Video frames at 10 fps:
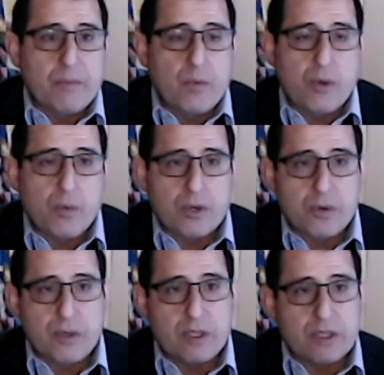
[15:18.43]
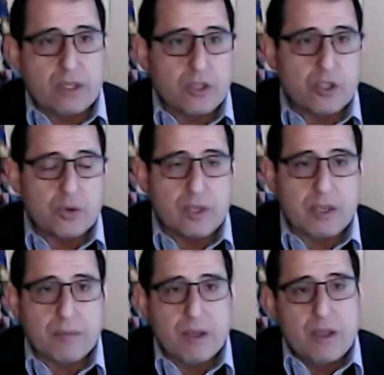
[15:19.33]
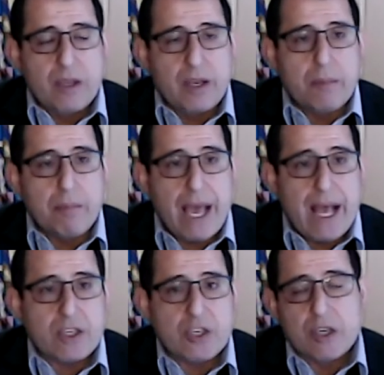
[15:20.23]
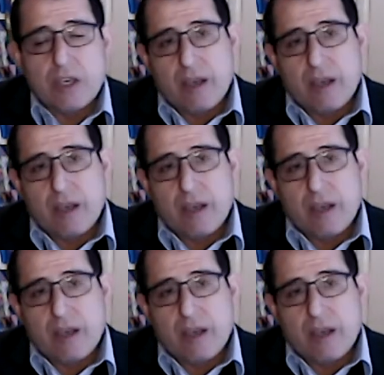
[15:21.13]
whether we're doing this in a stream, in a batch.